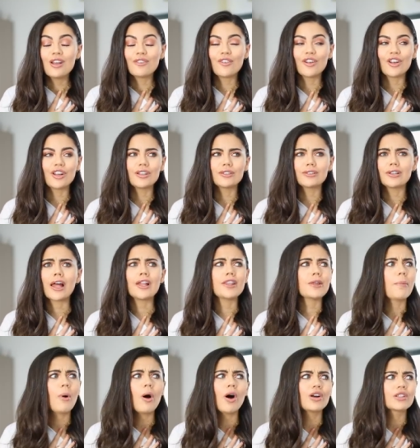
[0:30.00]
for like
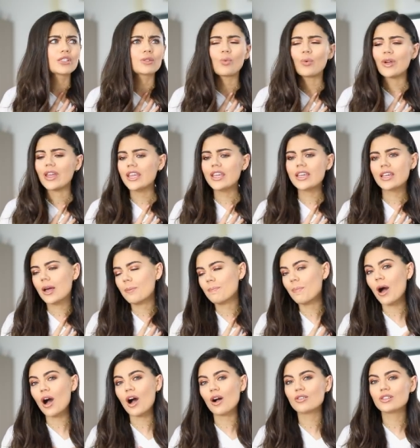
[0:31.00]
the past week,
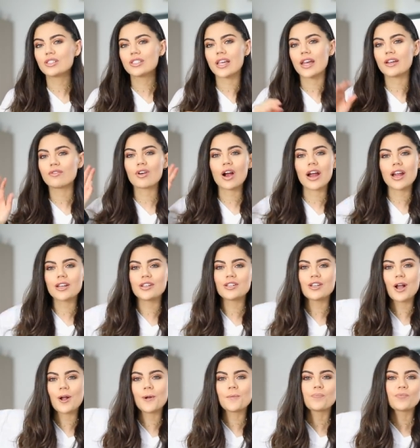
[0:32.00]
but I was like, right,
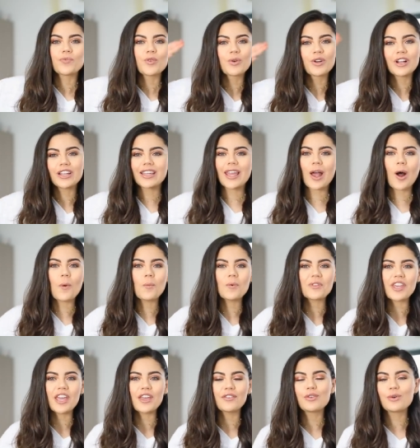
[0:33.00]
no, we're gonna get on
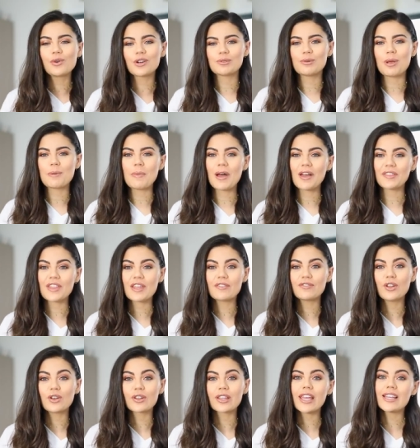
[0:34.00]
with it. If you watched my birthday
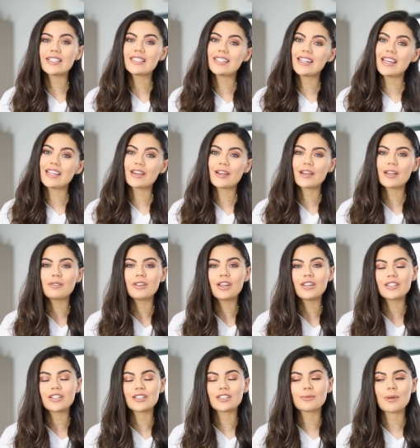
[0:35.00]
vlog yesterday that I
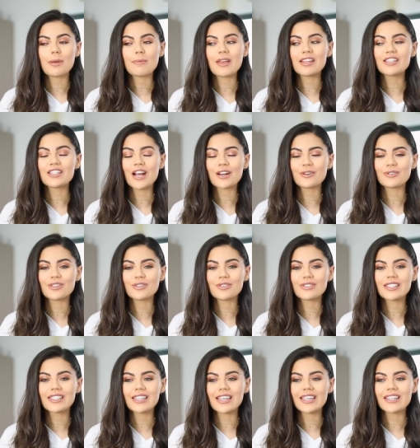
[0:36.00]
uploaded onto my main channel, you
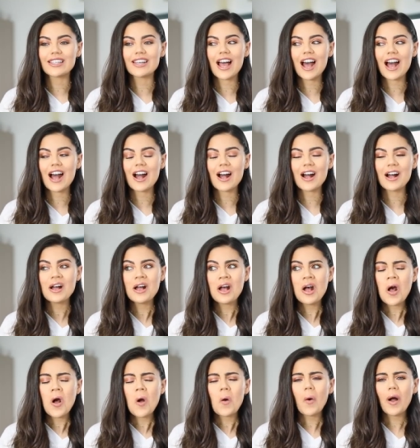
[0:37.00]
have seen uh,
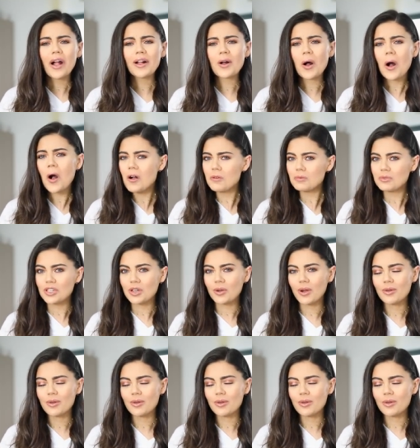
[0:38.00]
what I got up to.